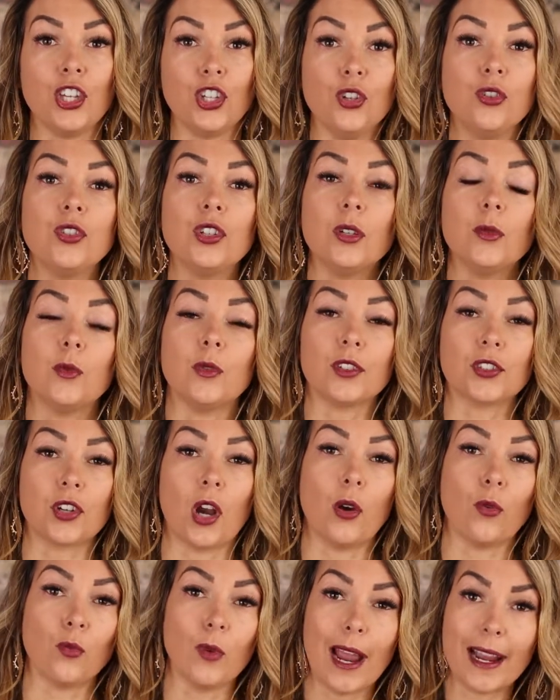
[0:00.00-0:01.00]
YouTube will
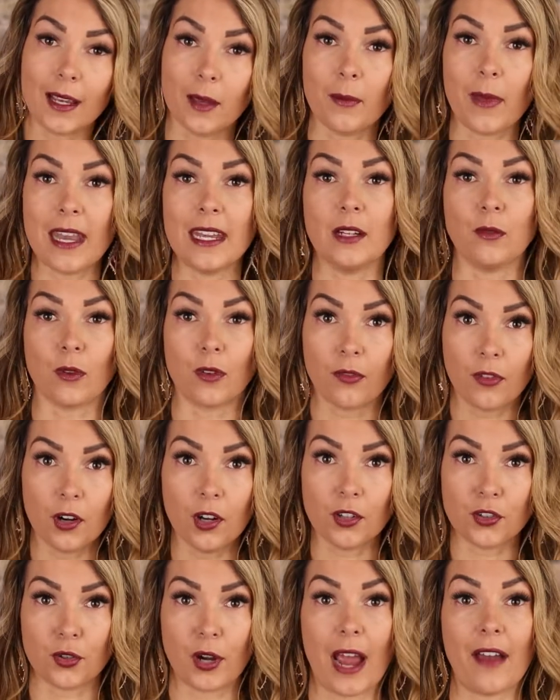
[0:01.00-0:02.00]
start recommending
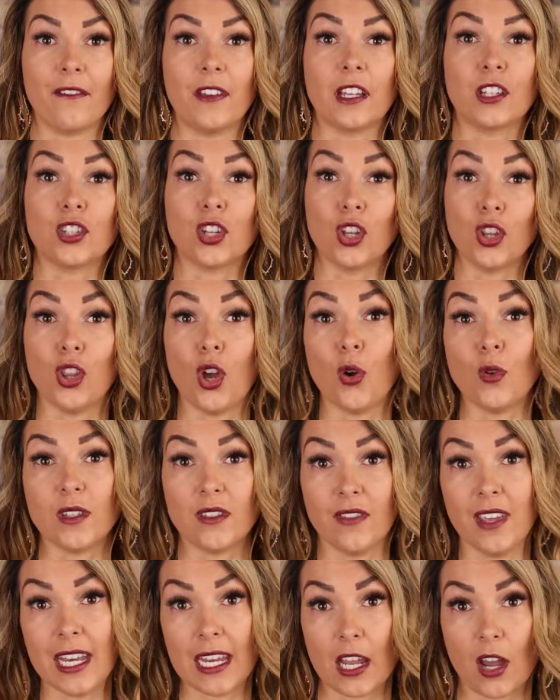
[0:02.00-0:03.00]
referral traffic to
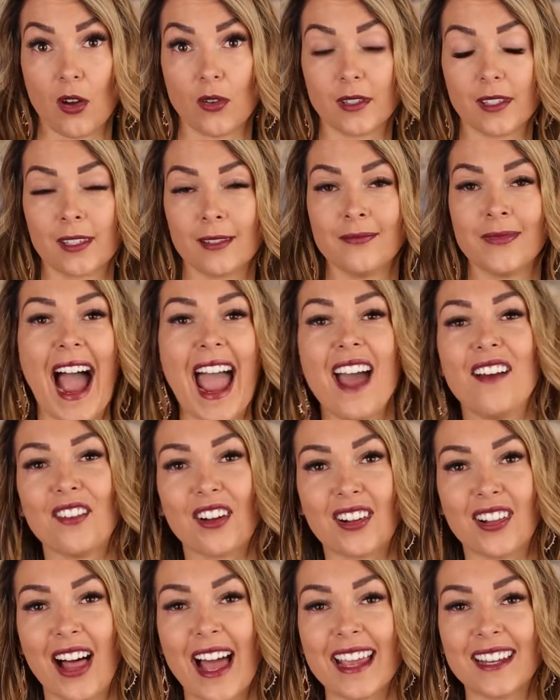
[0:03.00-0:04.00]
those videos. I have a
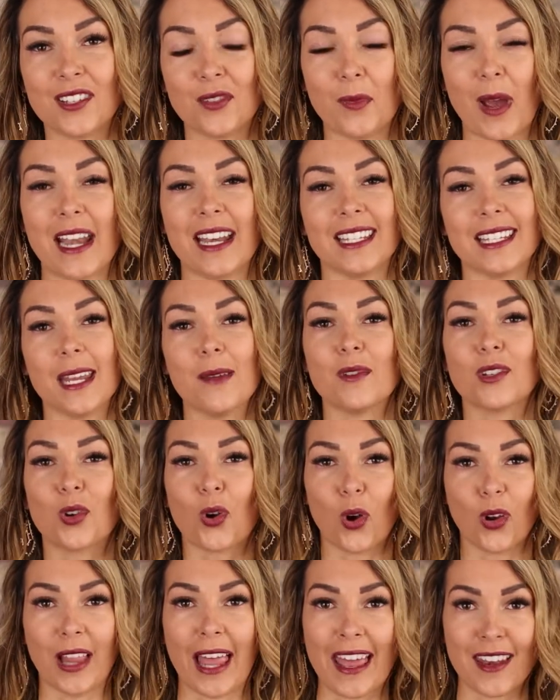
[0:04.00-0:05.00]
client of mine, his name is
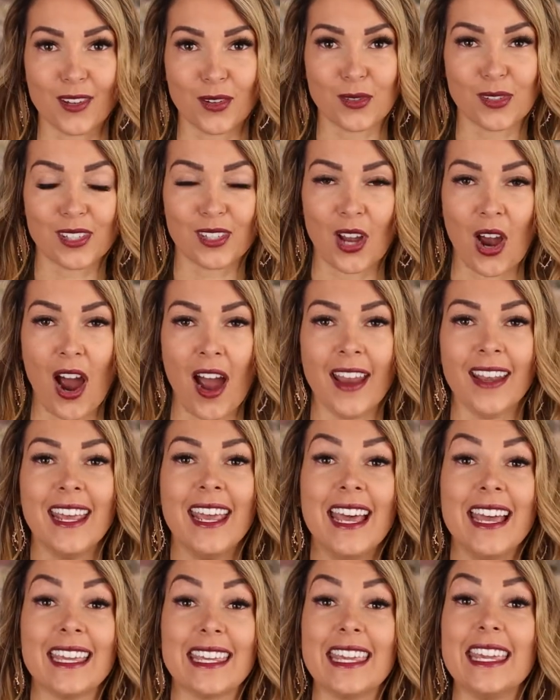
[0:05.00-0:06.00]
Corlando Scott.
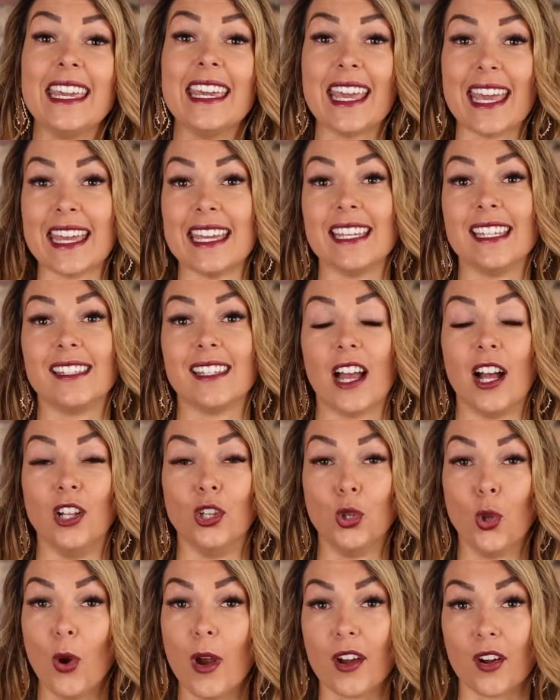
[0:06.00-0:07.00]
He is a
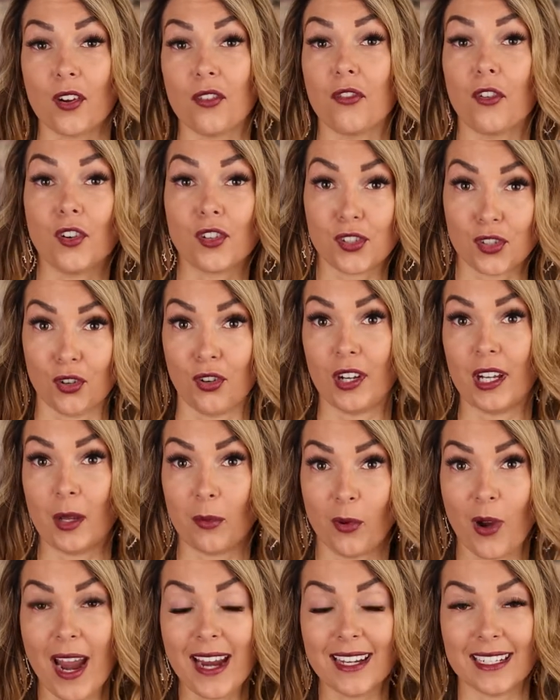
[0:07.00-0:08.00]
lawyer for
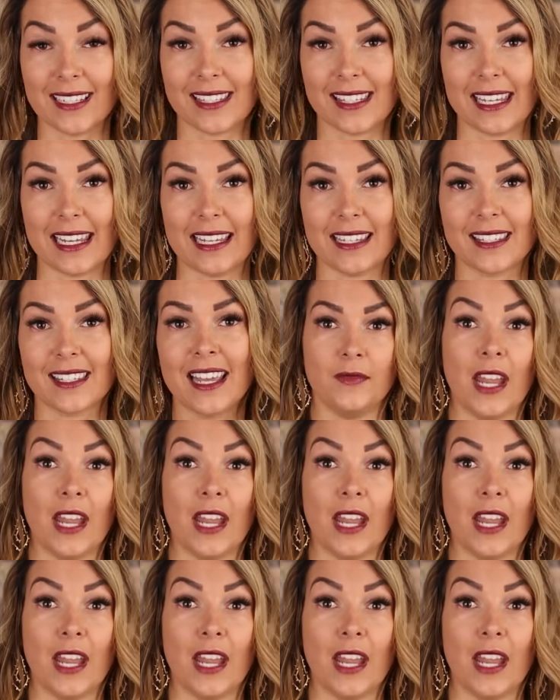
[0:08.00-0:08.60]
surrogate pregnancies.